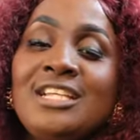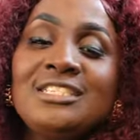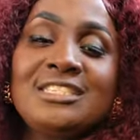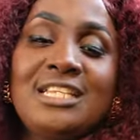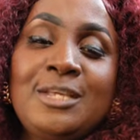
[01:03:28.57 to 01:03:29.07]

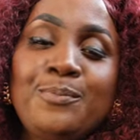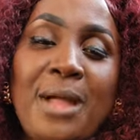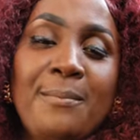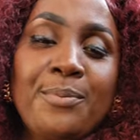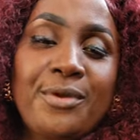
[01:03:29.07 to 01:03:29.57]
Sleep
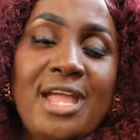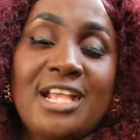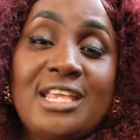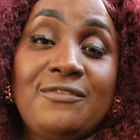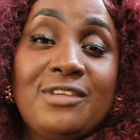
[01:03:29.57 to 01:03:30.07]
and pray
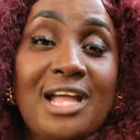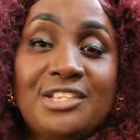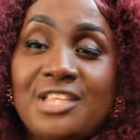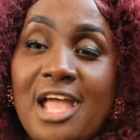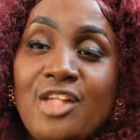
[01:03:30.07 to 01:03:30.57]
and give
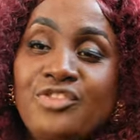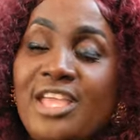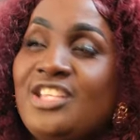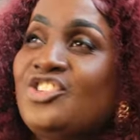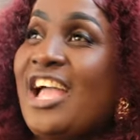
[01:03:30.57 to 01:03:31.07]
God thanks.
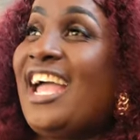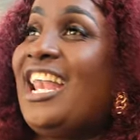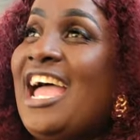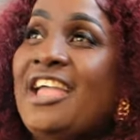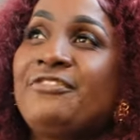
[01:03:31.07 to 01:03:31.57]
Enjoy
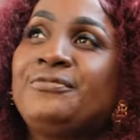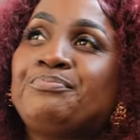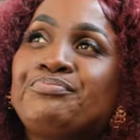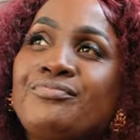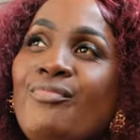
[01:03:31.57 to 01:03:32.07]
life.
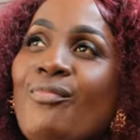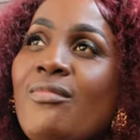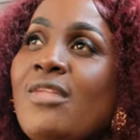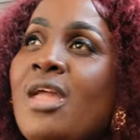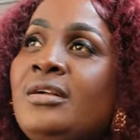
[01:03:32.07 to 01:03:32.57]

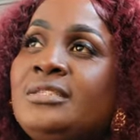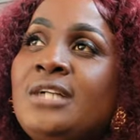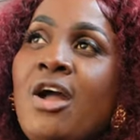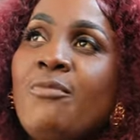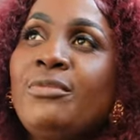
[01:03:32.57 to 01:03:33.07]

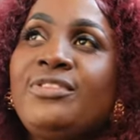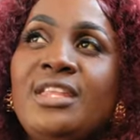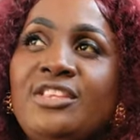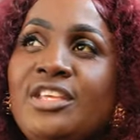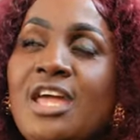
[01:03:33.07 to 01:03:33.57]
I see
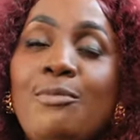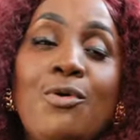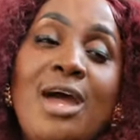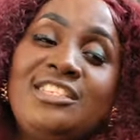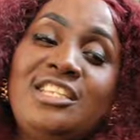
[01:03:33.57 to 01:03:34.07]
anything I
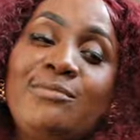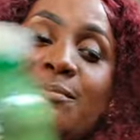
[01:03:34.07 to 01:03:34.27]
want it, I